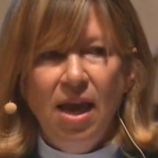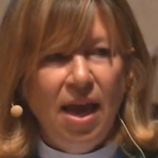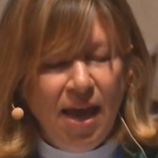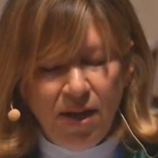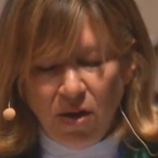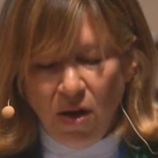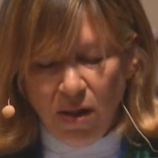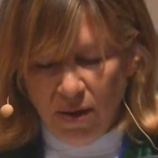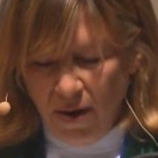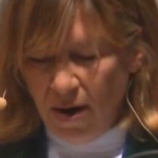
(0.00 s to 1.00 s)
and all
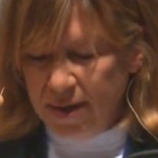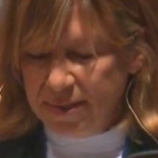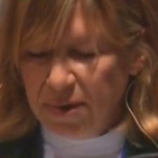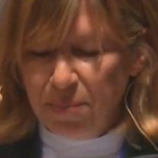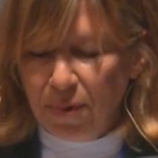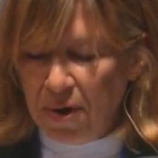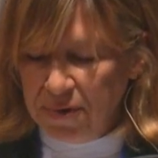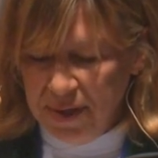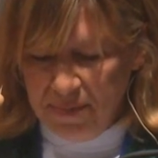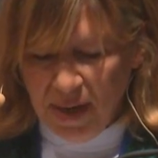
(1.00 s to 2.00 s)
our hearts are
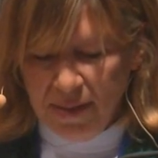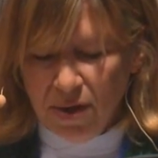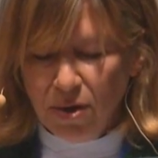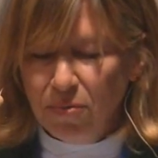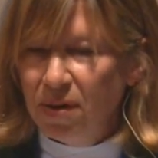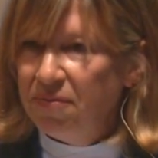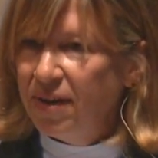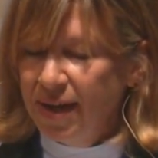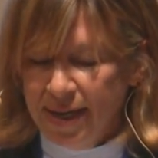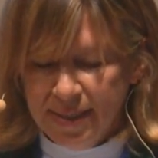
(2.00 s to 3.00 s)
broken by the
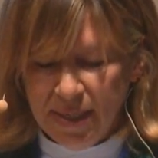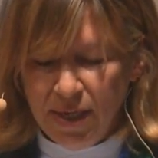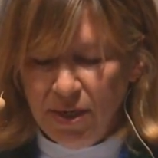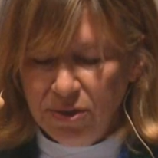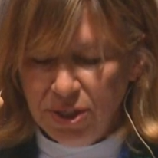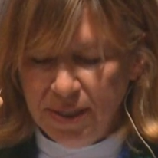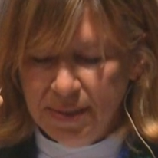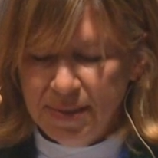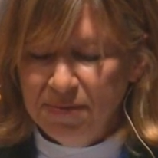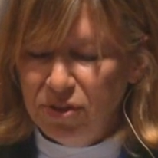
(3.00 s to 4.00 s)
horrific
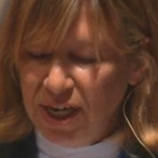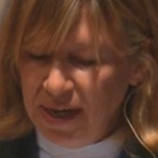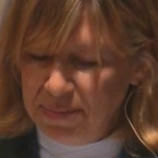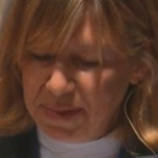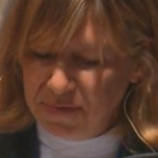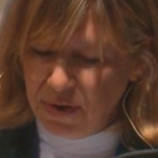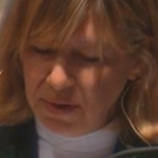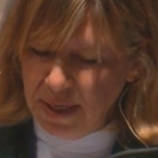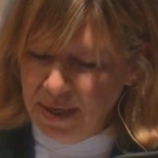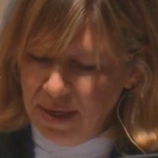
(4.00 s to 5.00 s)
executions of James
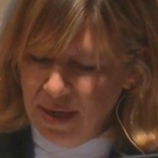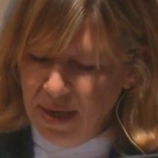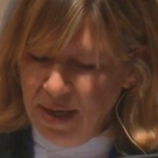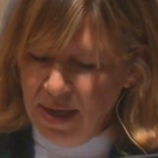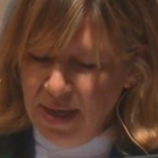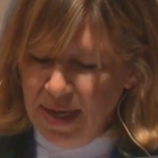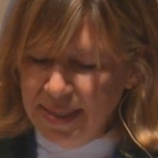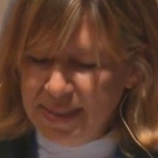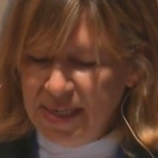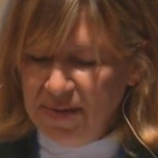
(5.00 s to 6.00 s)
Foley
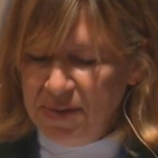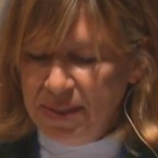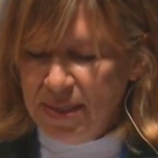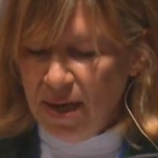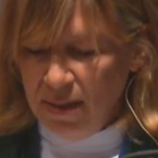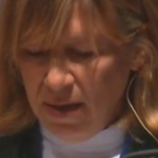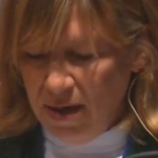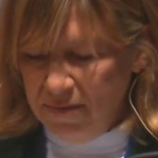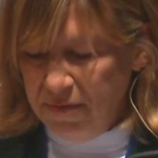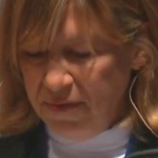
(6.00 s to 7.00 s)
and Stephen
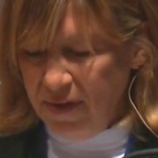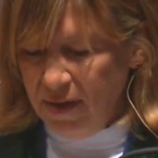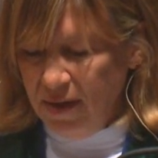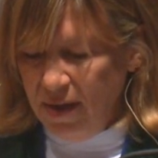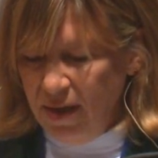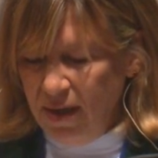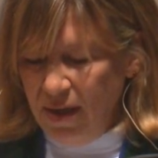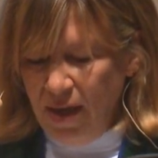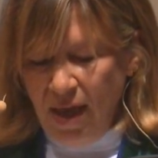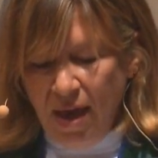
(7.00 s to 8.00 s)
Sotloff,
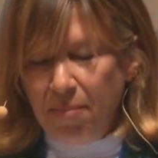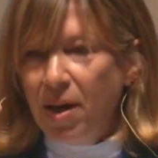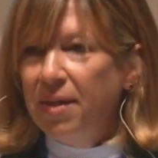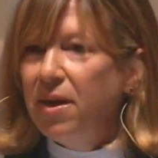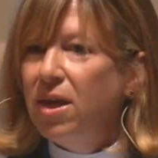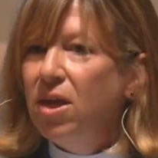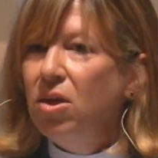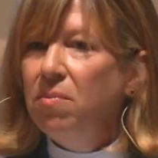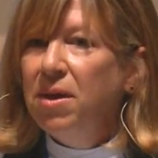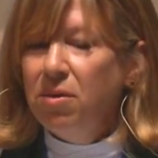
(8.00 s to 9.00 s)
and by the
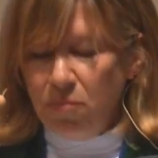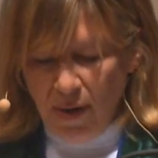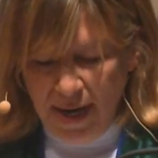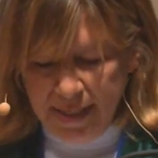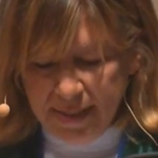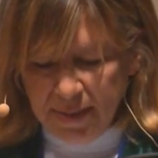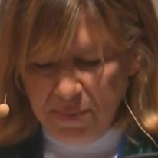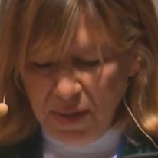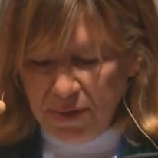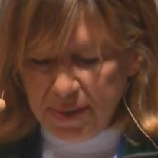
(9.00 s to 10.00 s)
human rights
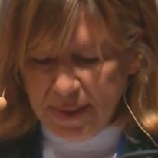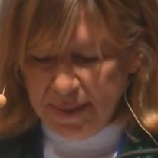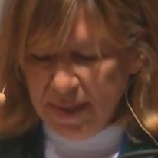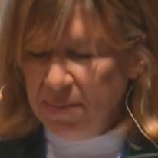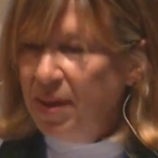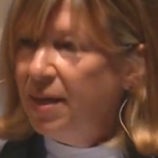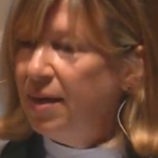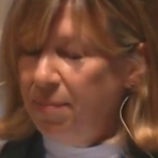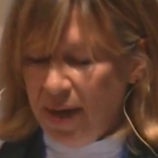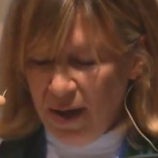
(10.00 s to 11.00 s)
abuses
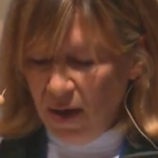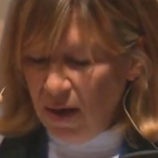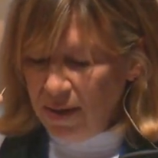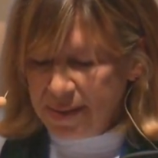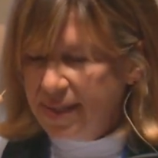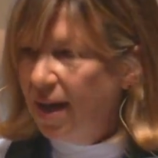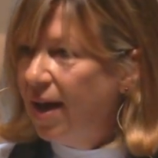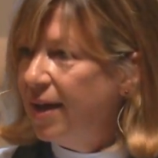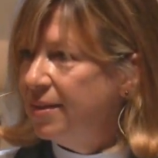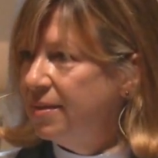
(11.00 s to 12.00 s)
committed by all
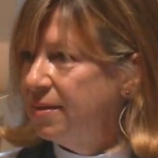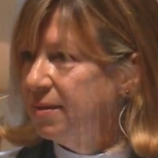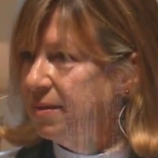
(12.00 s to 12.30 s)
sides